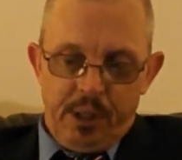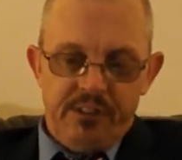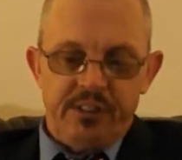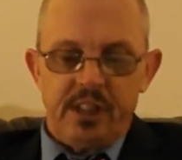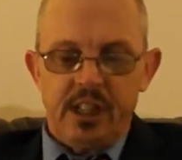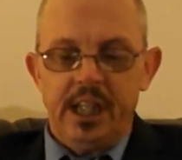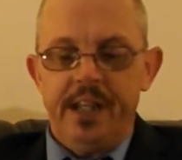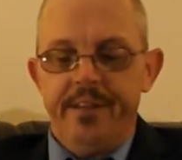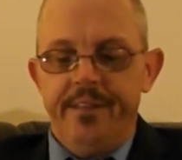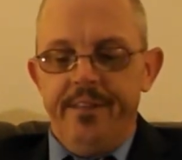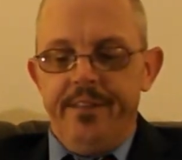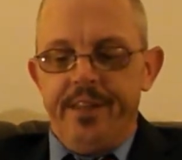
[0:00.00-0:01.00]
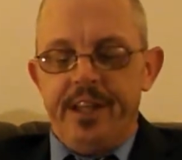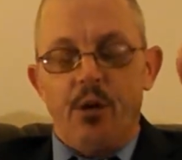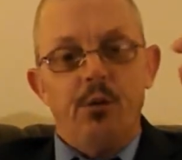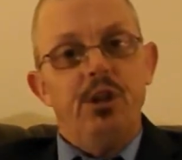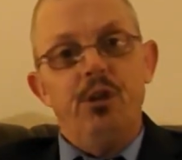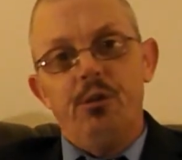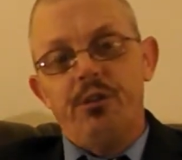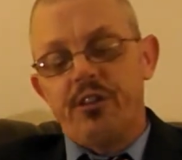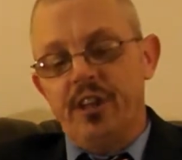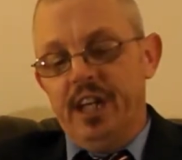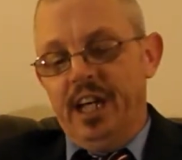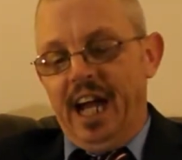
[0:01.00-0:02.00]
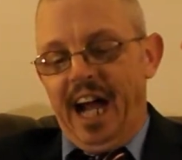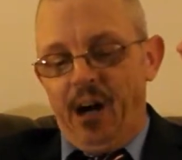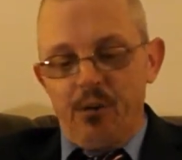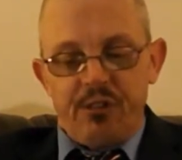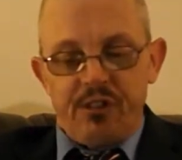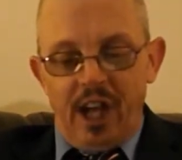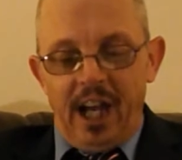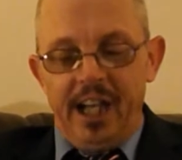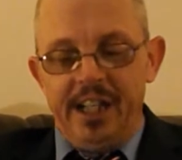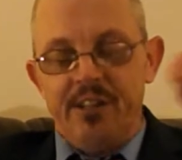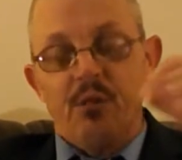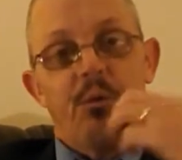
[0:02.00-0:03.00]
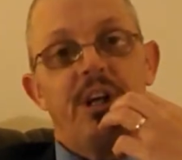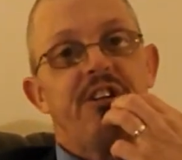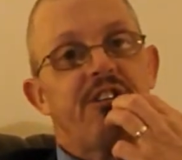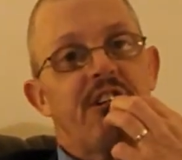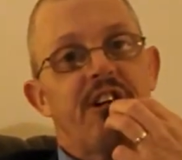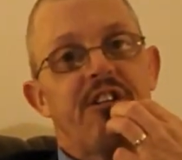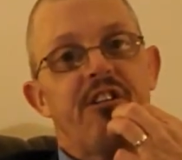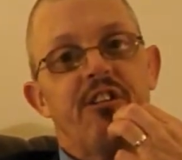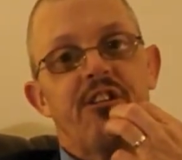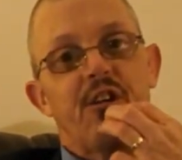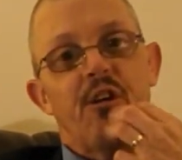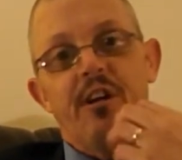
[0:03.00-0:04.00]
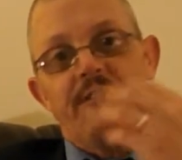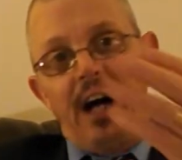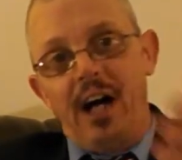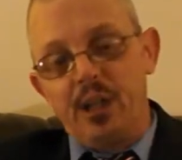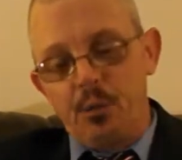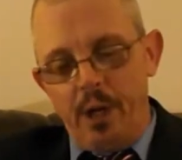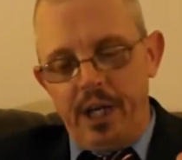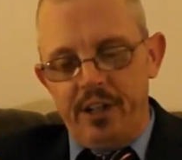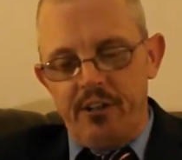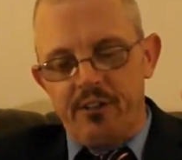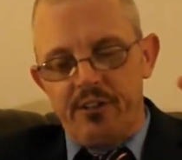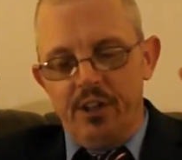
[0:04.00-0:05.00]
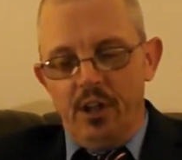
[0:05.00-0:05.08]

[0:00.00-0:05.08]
Basically, they don't use outside researchers or evaluators.